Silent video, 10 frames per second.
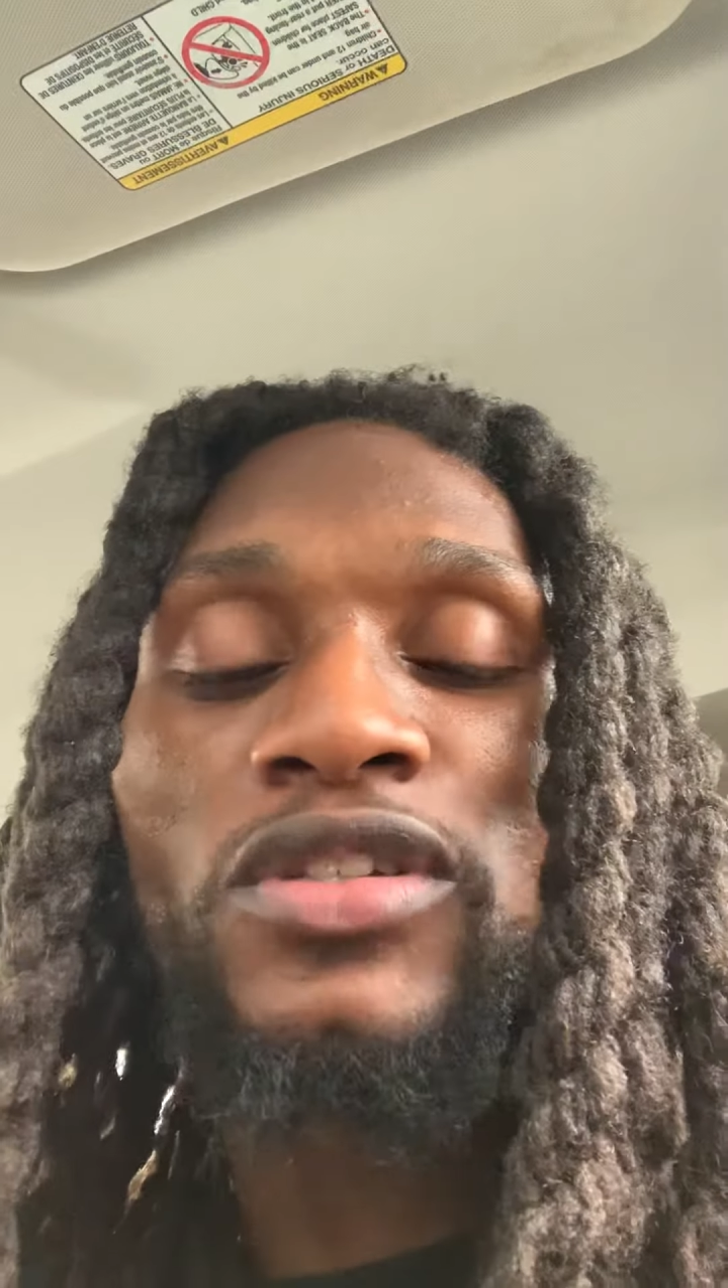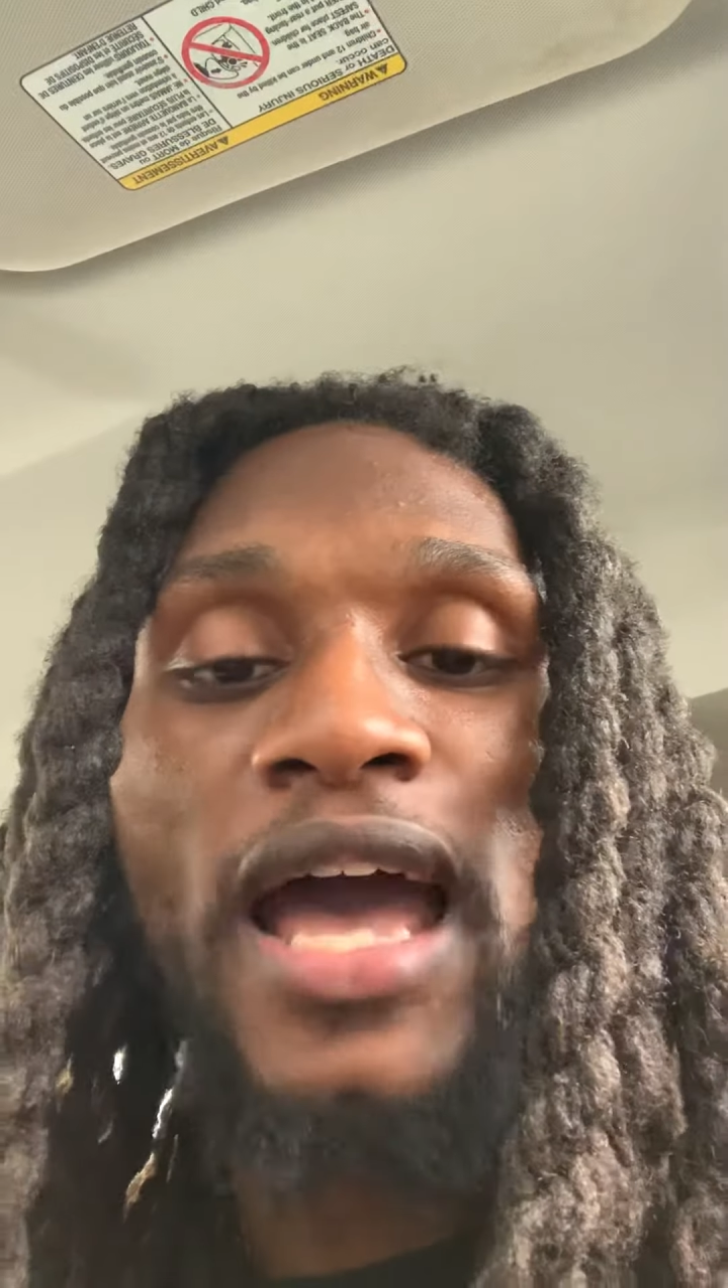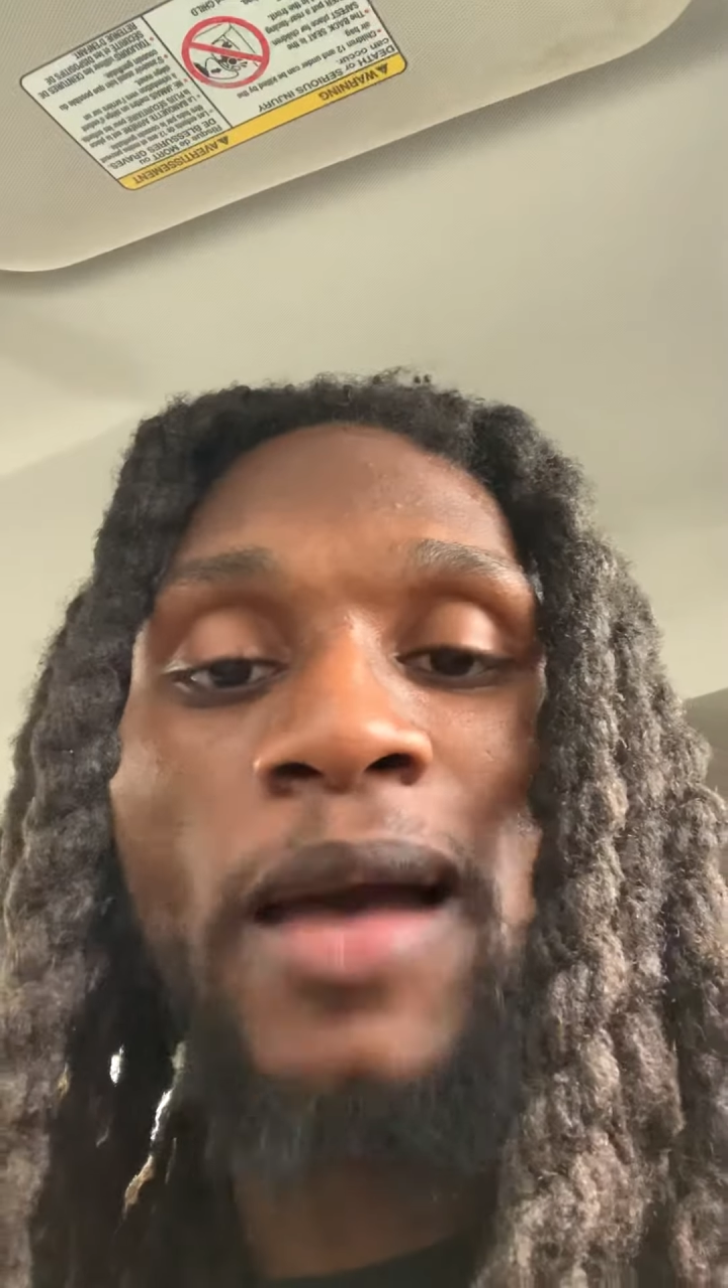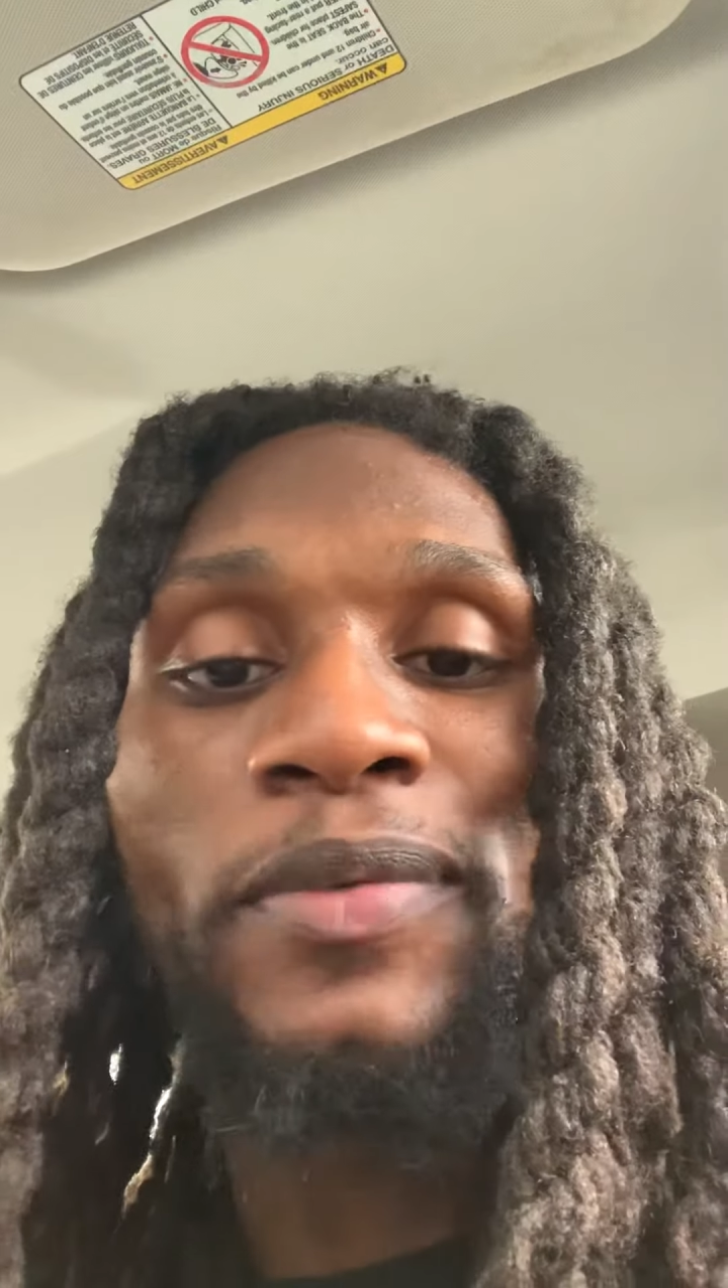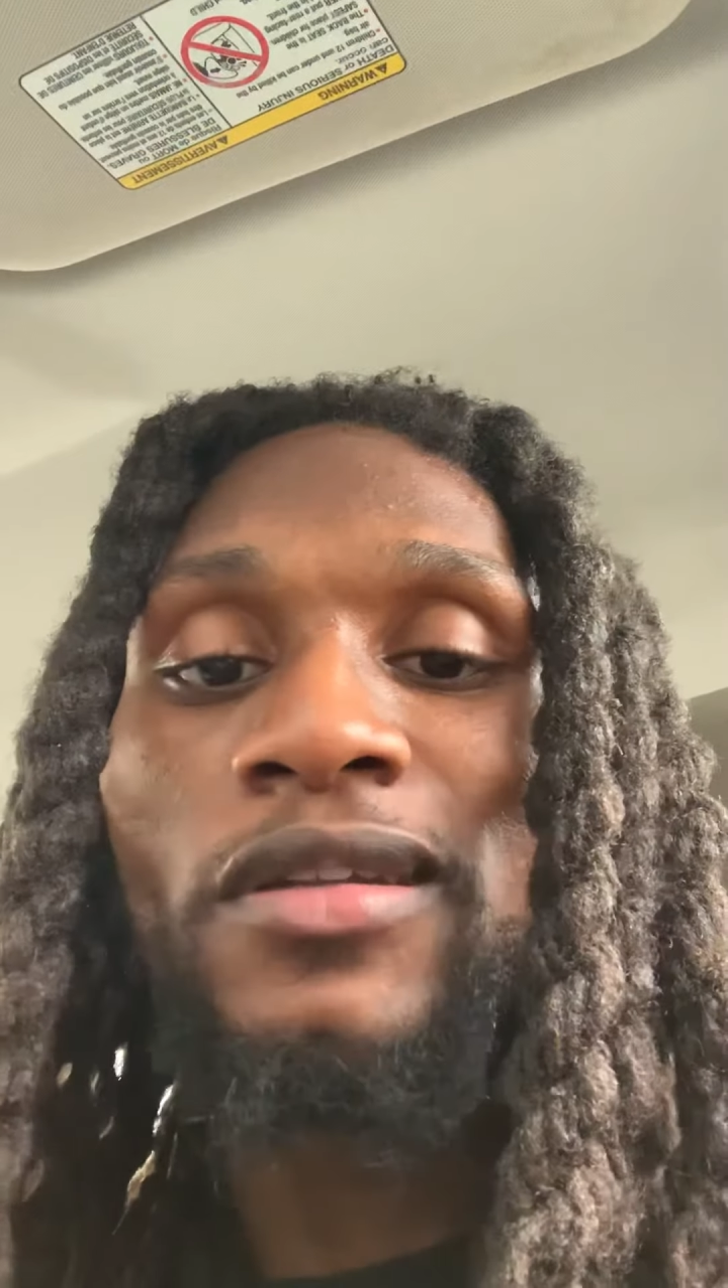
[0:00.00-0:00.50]

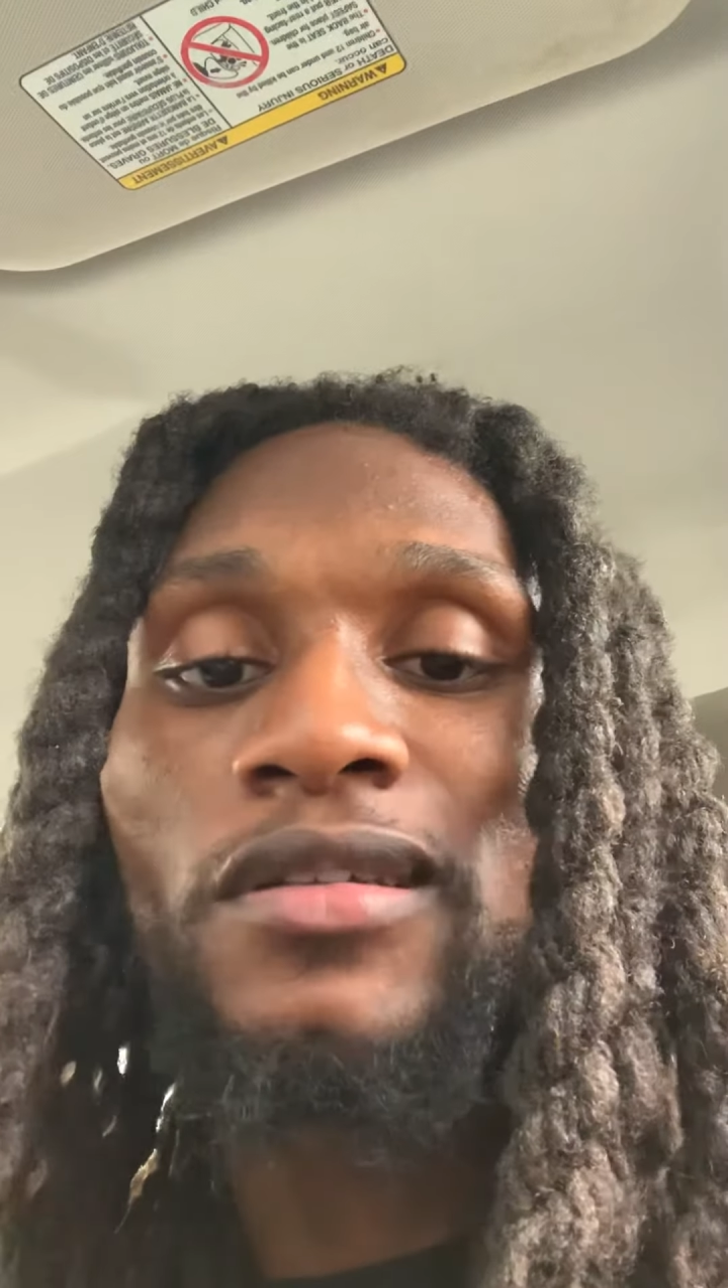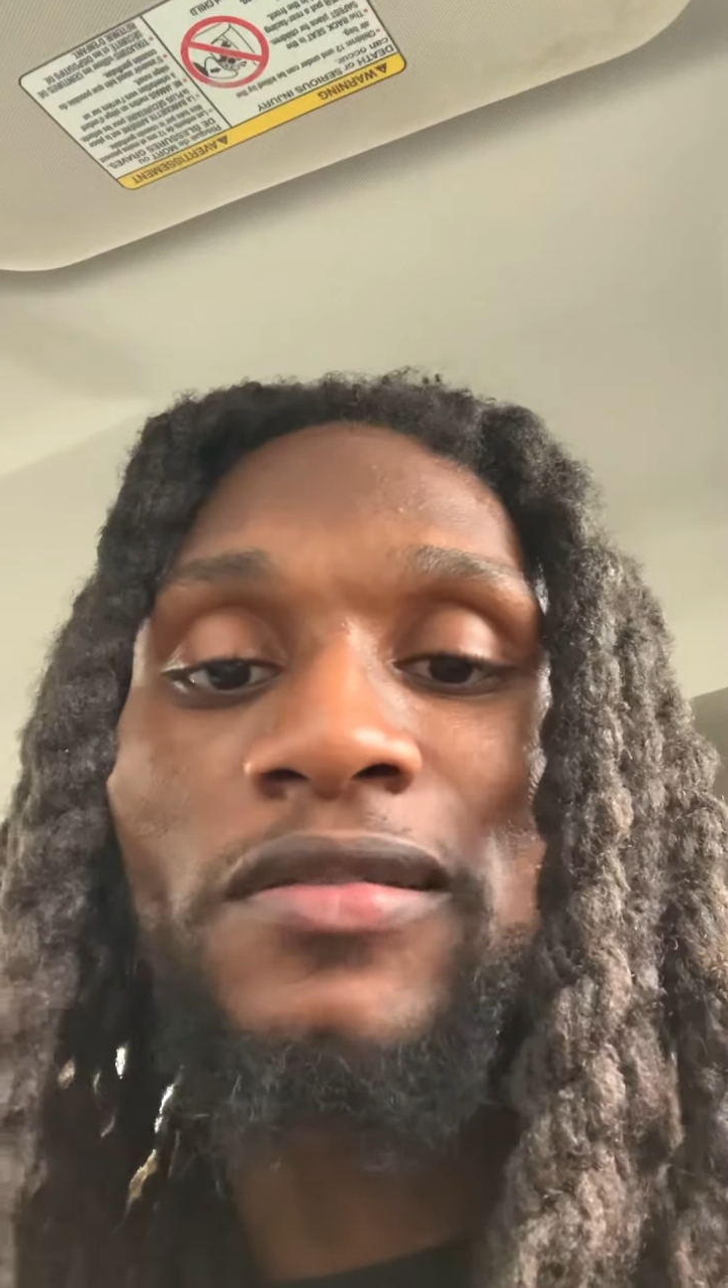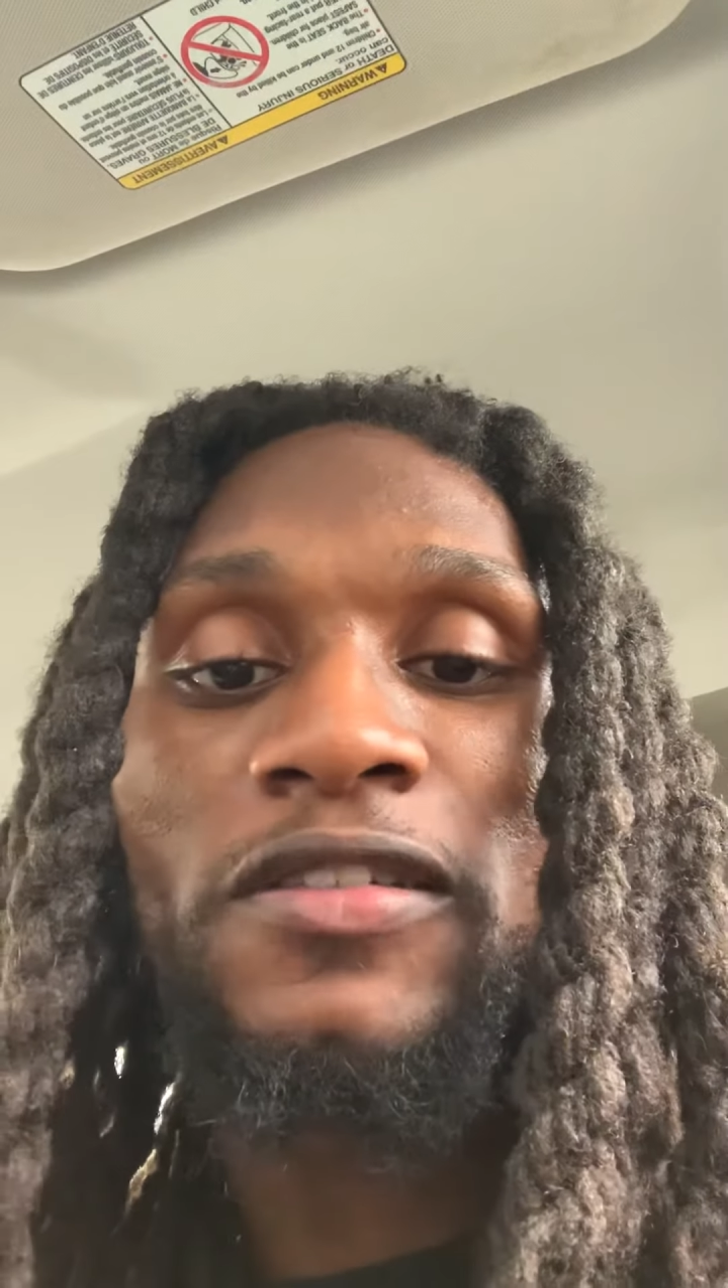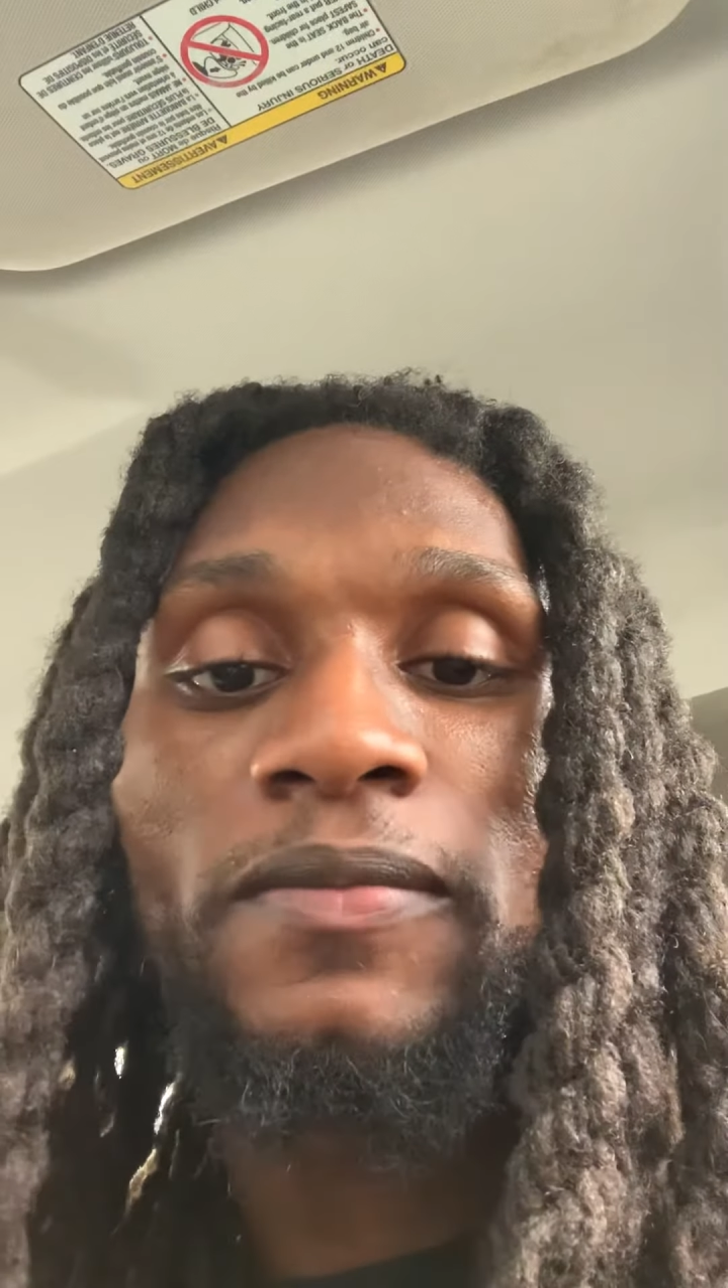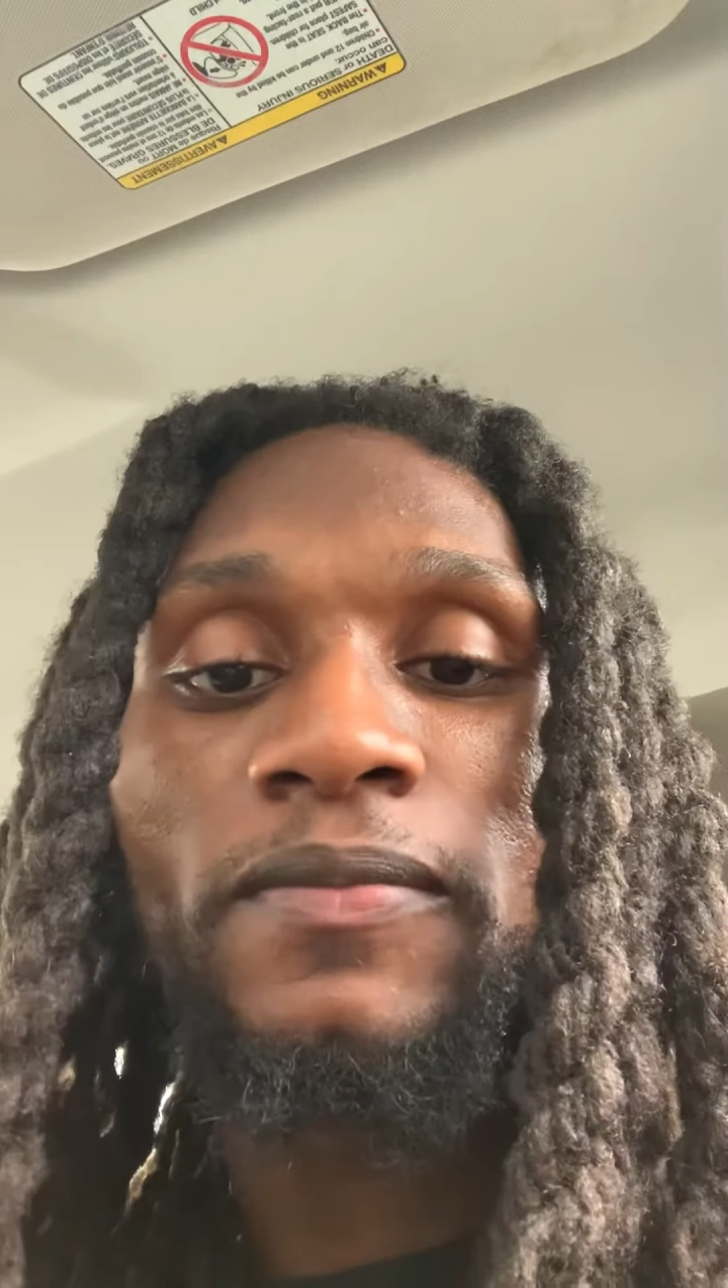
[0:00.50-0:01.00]
happiness